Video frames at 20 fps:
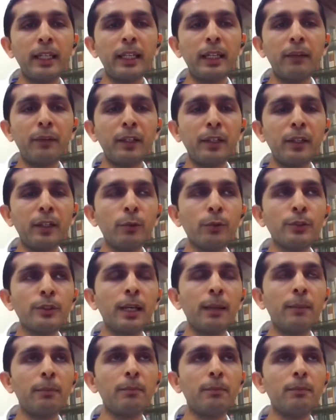giving you
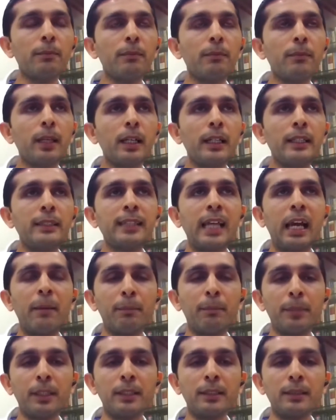some
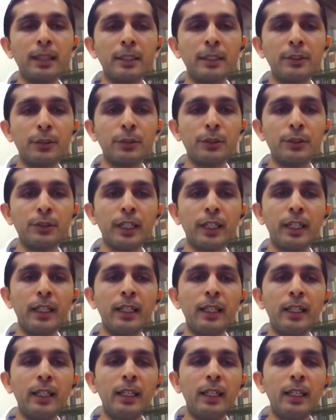examples, I should say.